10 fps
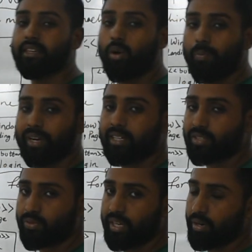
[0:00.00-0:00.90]
the opening
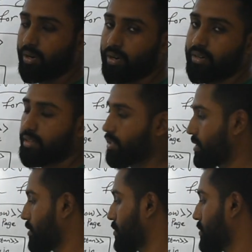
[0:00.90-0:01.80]
screen or
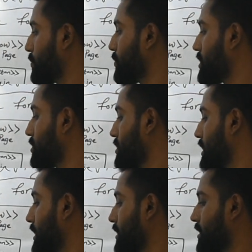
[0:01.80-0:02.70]
we should
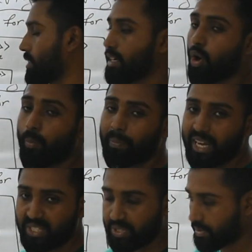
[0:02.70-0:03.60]
say the home
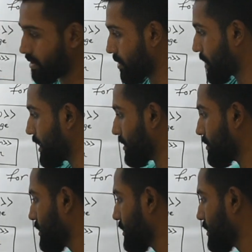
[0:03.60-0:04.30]
page okay